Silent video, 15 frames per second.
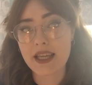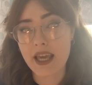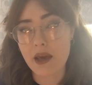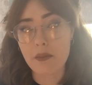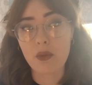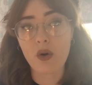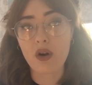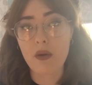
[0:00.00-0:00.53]
to
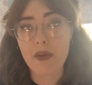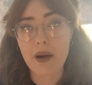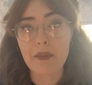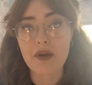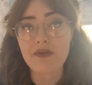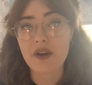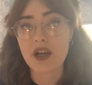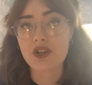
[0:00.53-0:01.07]
hear more about
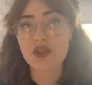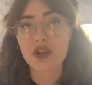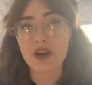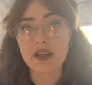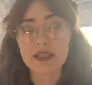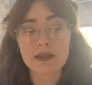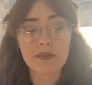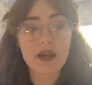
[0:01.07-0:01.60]
my first
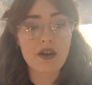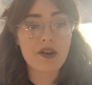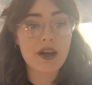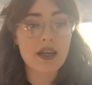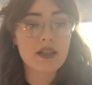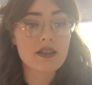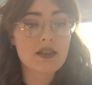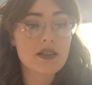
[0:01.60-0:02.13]
year
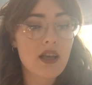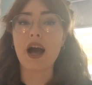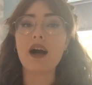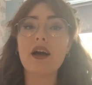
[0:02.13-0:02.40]
experience.